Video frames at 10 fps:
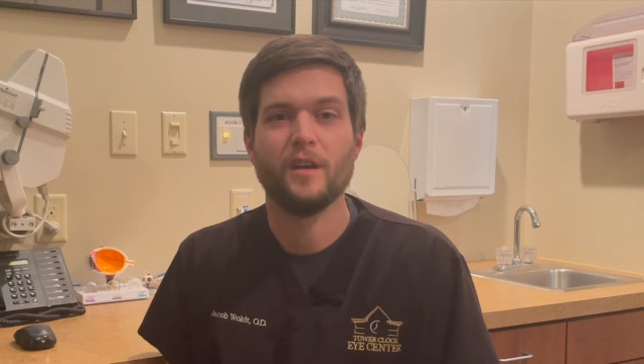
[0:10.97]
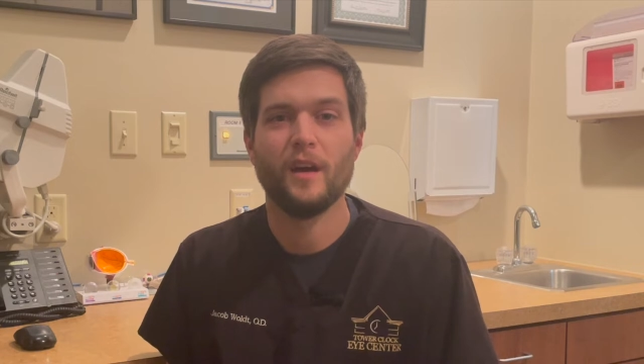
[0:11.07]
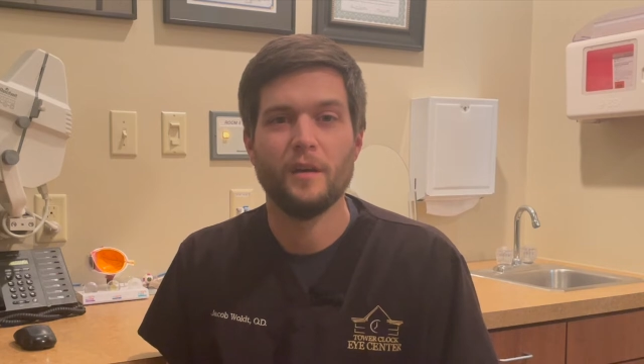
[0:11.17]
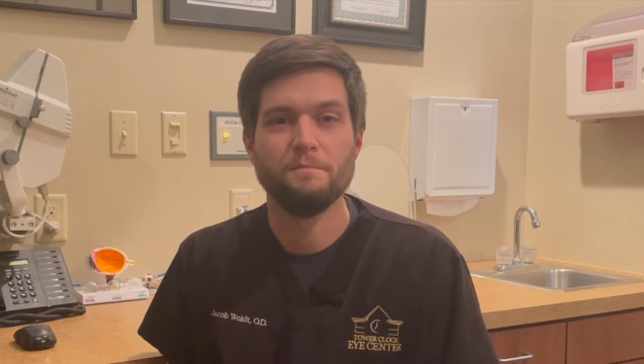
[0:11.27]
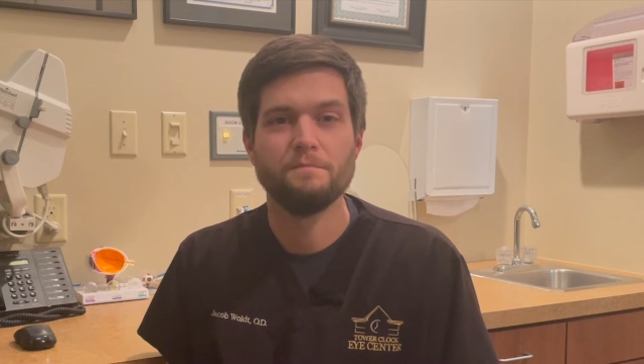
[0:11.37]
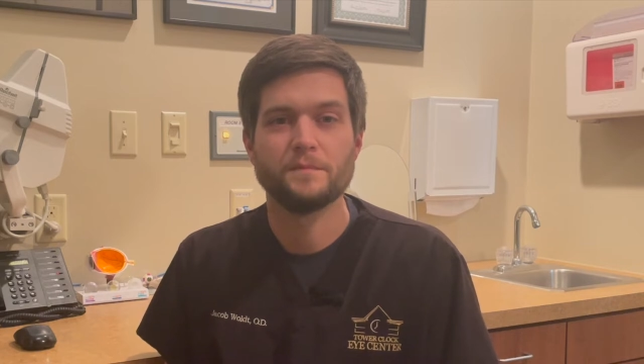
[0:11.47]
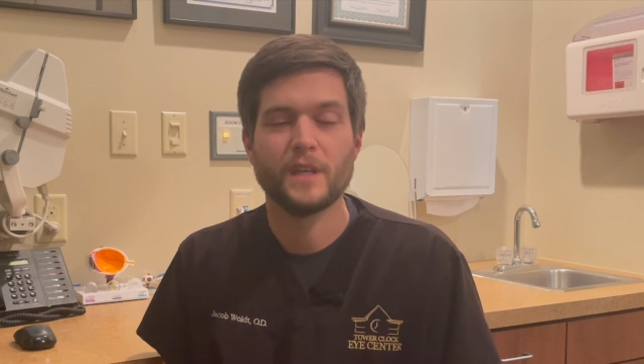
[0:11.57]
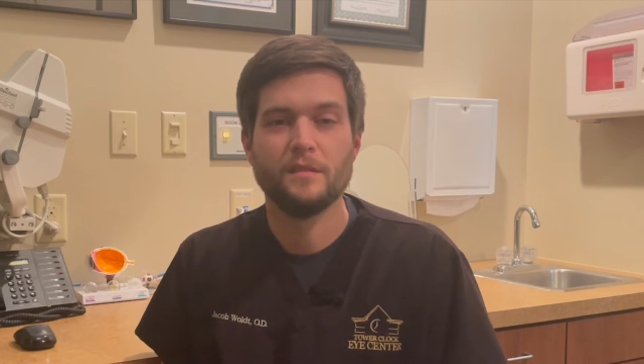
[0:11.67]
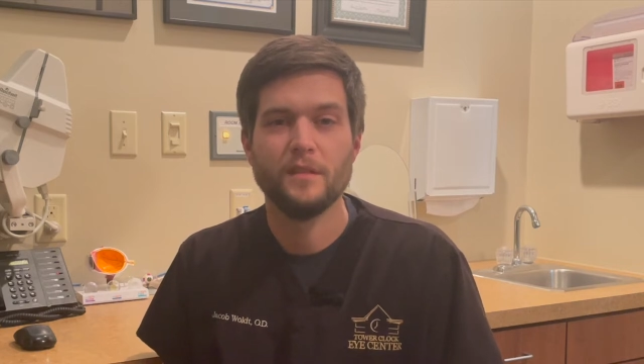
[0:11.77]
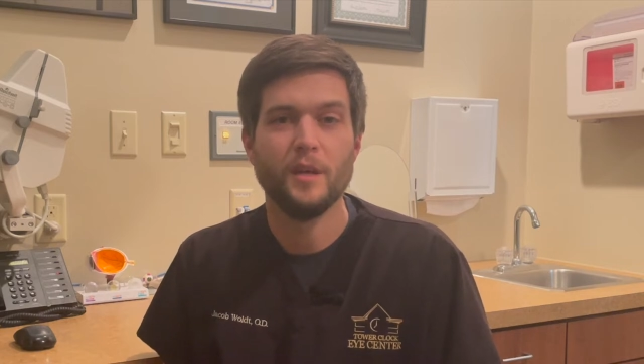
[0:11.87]
um,
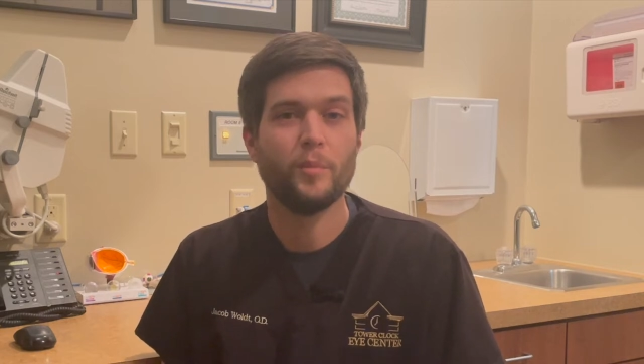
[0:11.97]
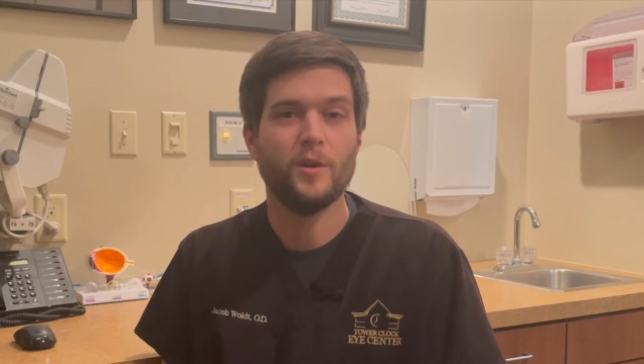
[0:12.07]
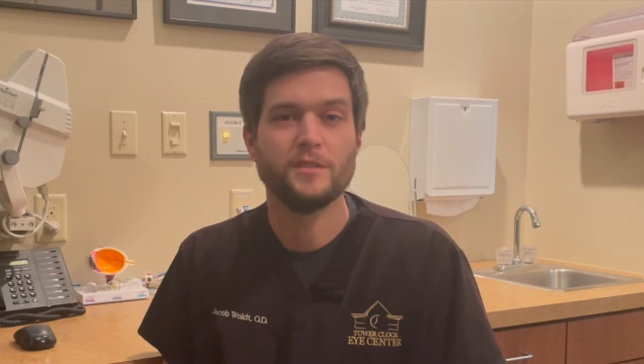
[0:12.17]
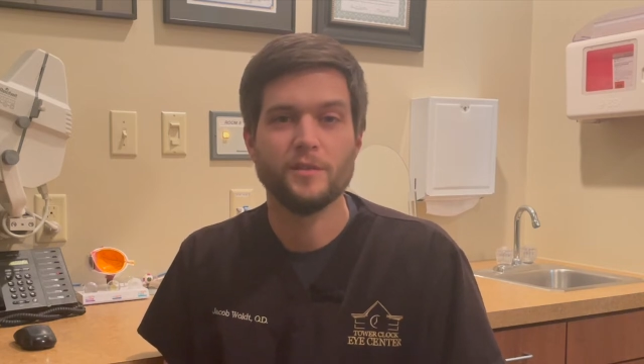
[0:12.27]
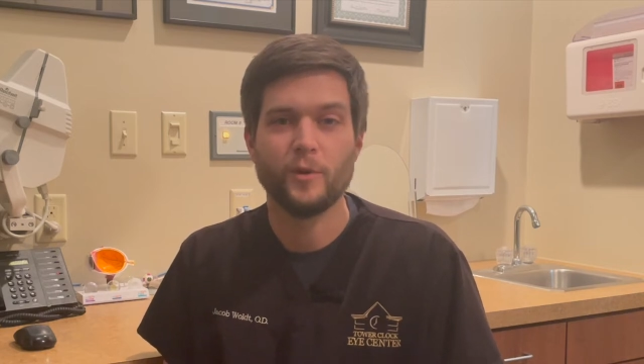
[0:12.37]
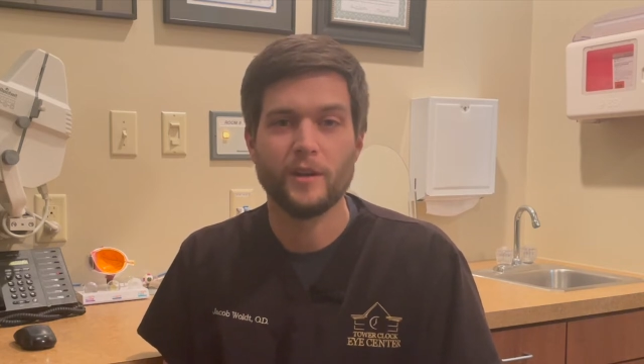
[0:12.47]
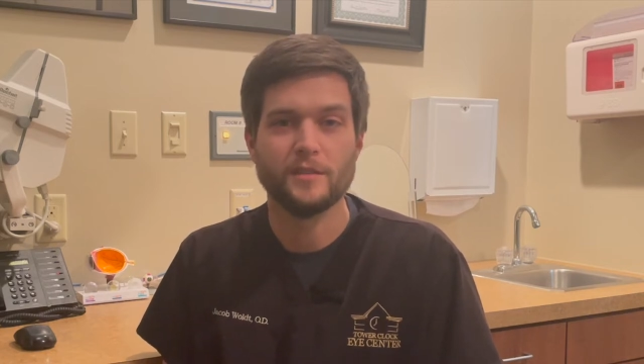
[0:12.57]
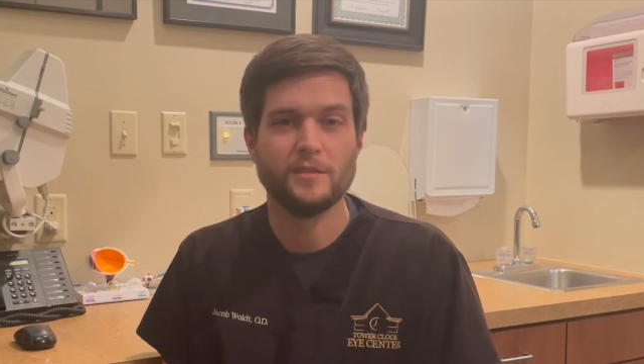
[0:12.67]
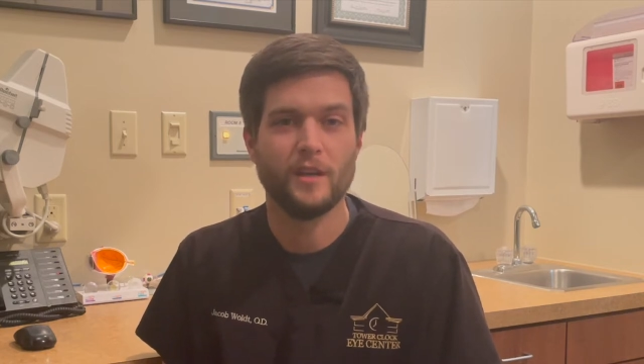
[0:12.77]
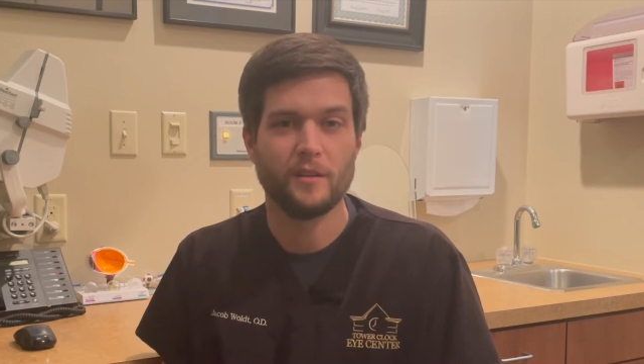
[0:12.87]
the importance of wearing
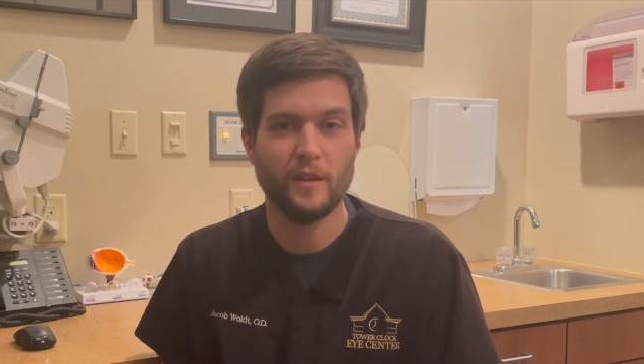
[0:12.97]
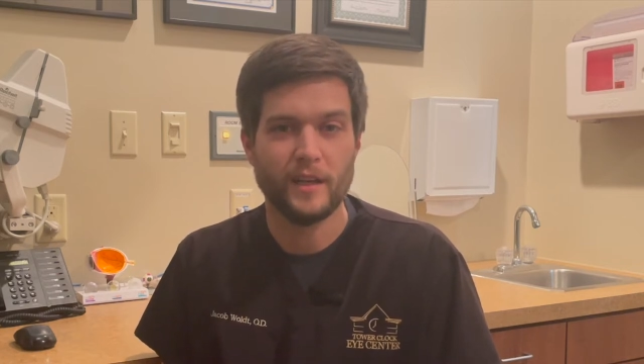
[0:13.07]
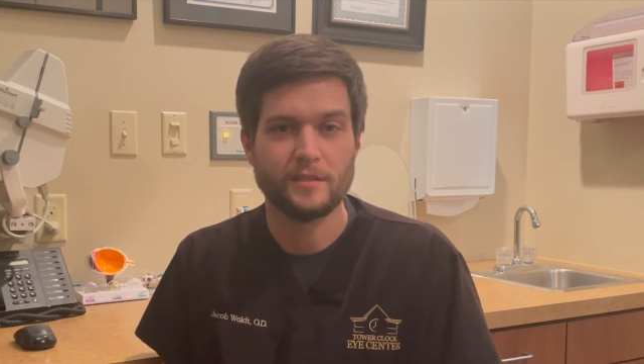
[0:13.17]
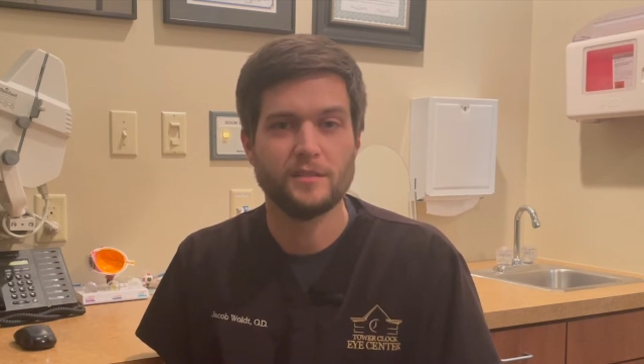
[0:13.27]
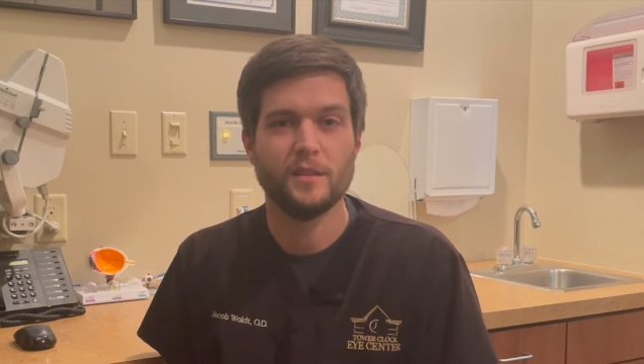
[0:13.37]
sunglasses.